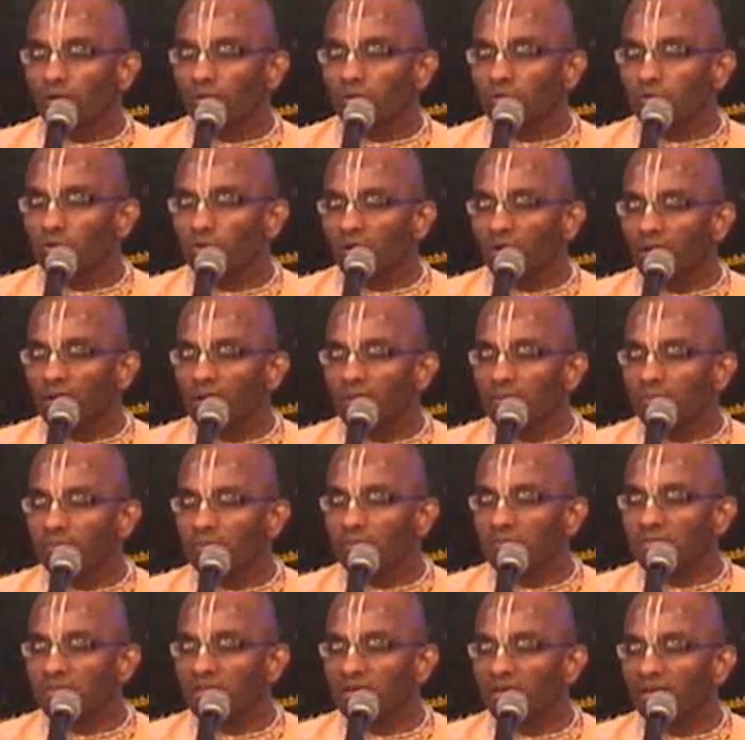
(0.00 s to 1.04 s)
Your
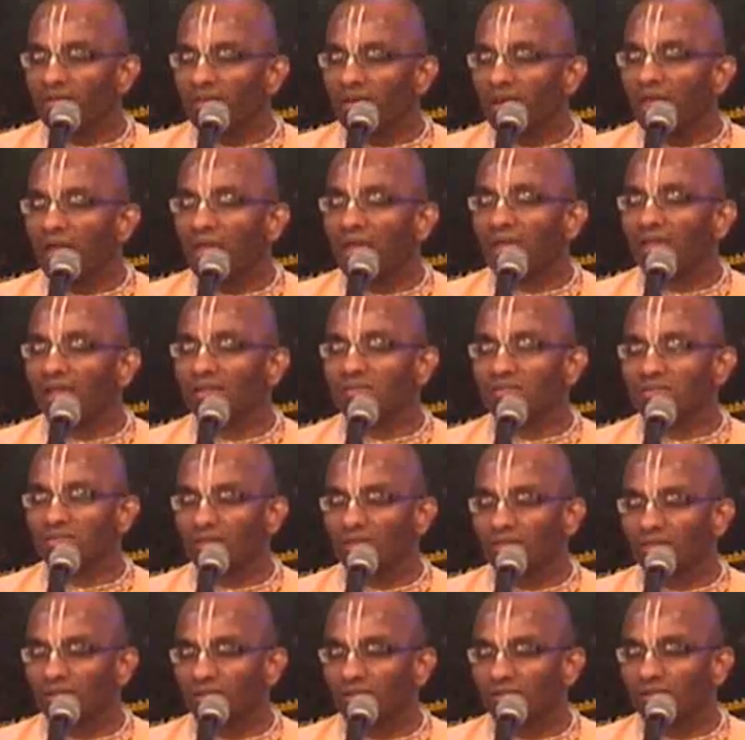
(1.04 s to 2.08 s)
limbs are
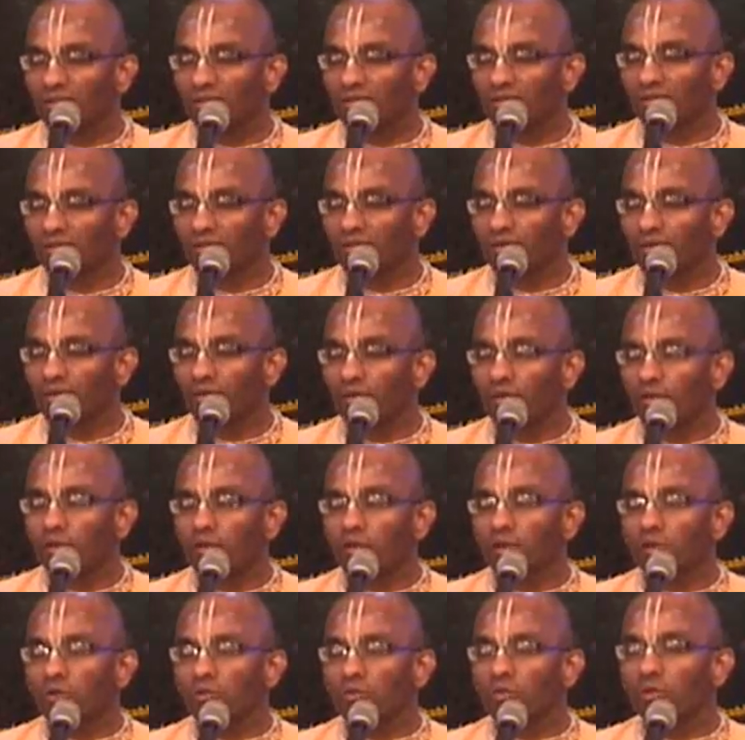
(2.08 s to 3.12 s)
relaxing.
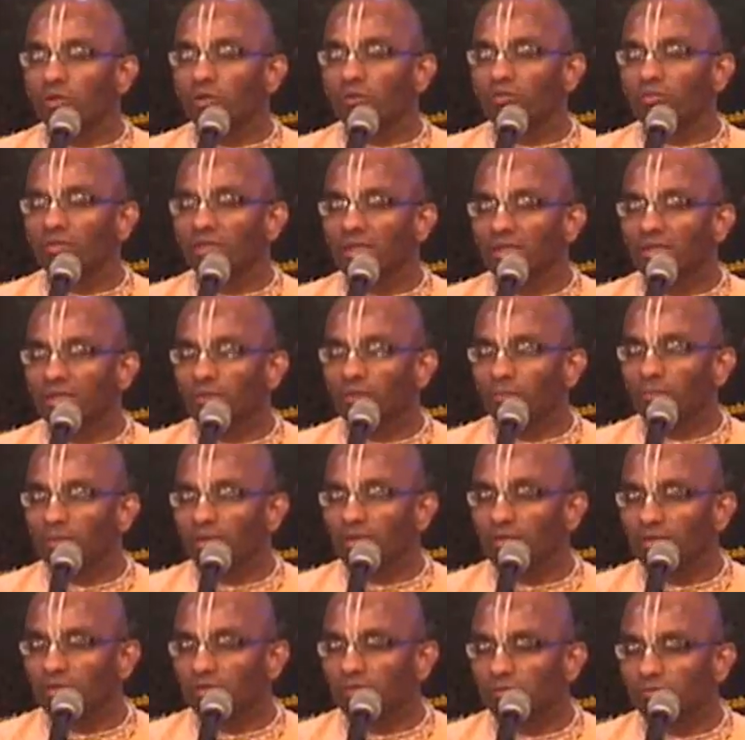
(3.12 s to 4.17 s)
You're feeling
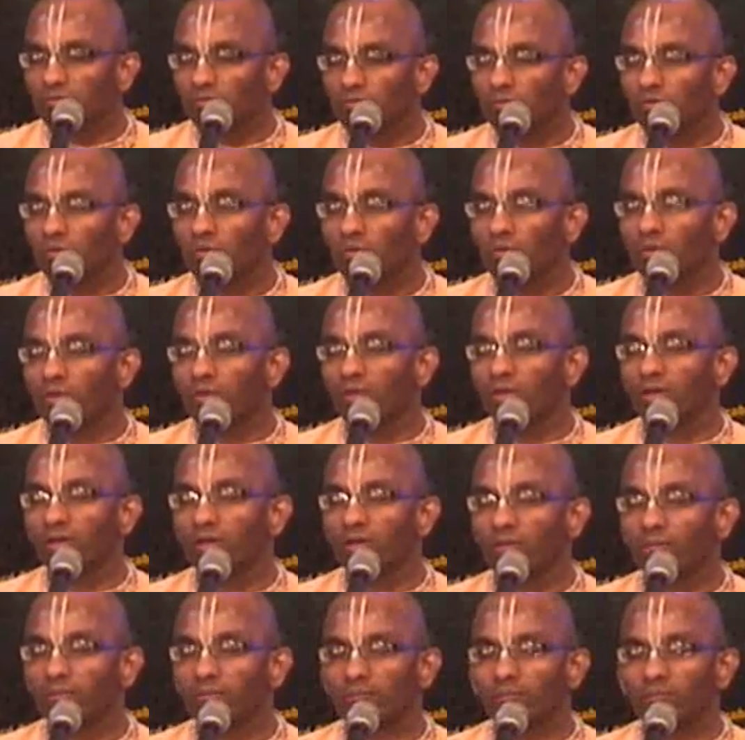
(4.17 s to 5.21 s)
peaceful.
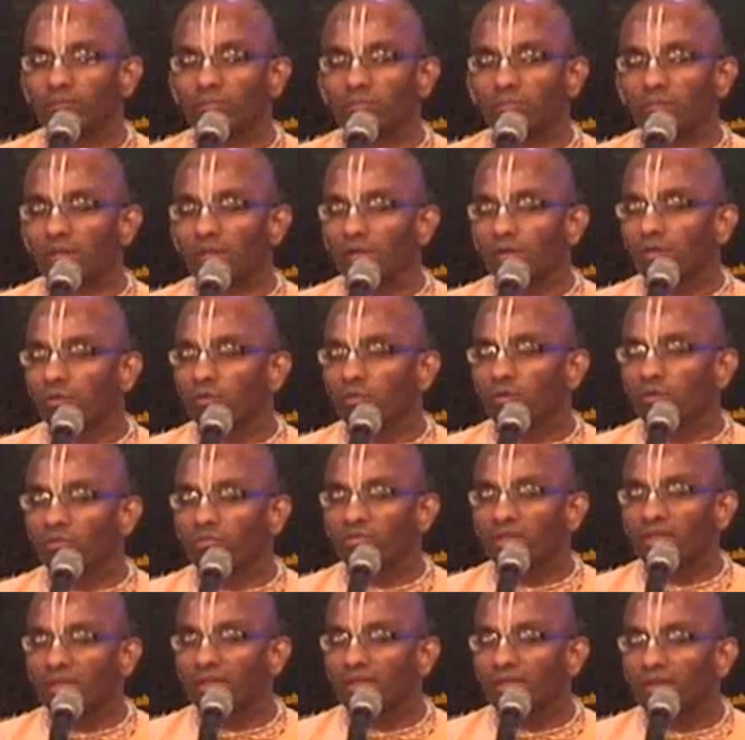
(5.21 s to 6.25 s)
You're
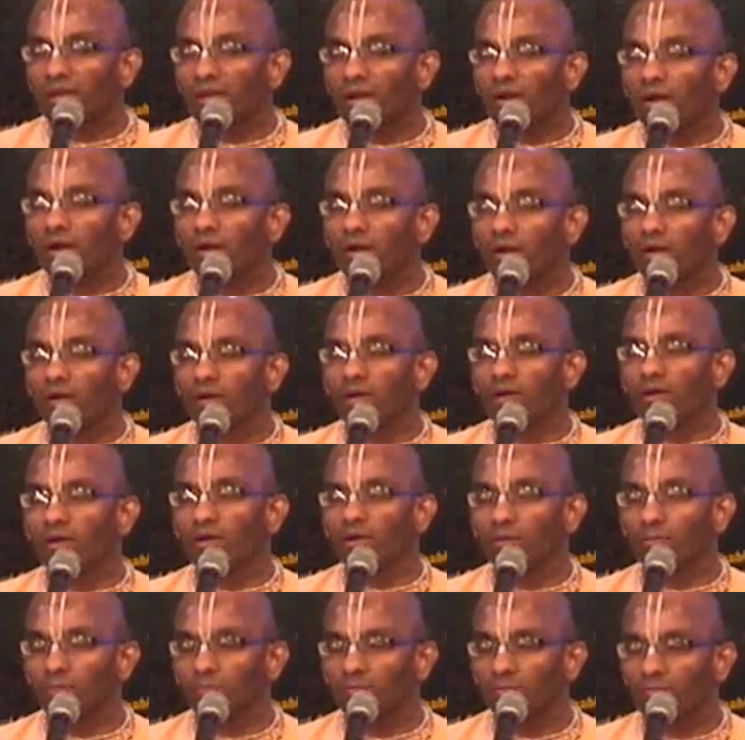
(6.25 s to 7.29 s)
feeling
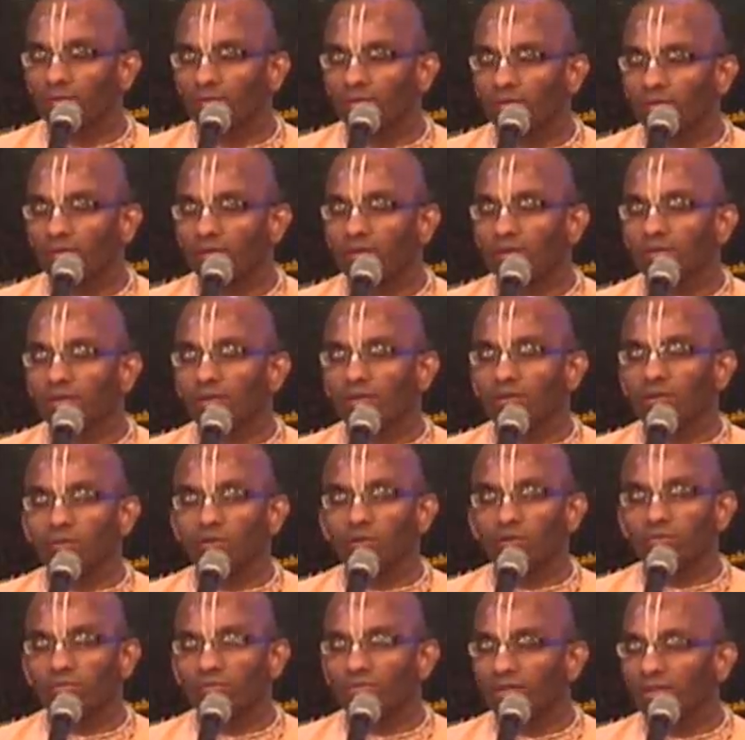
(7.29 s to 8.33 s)
calm.
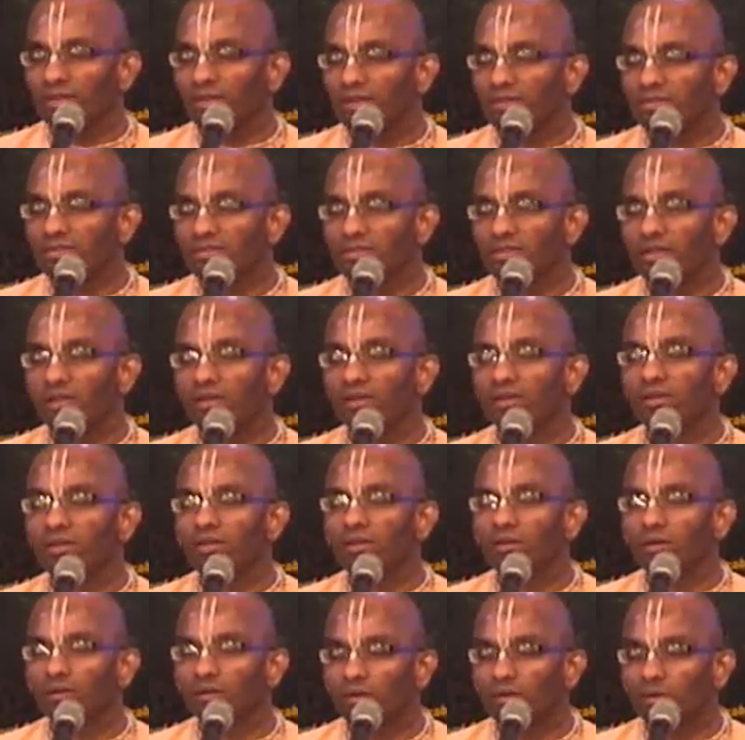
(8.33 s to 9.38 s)
You're feeling
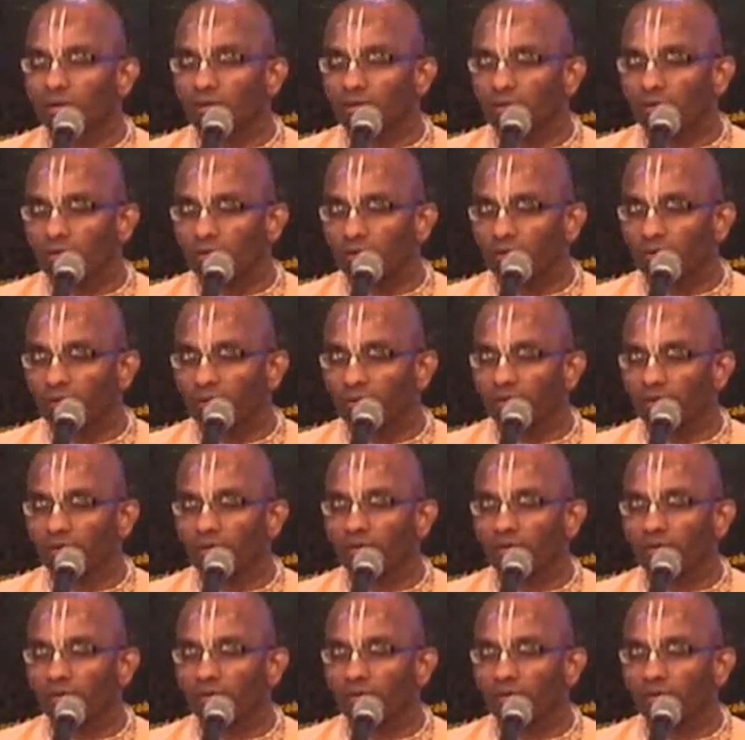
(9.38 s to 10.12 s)
centered.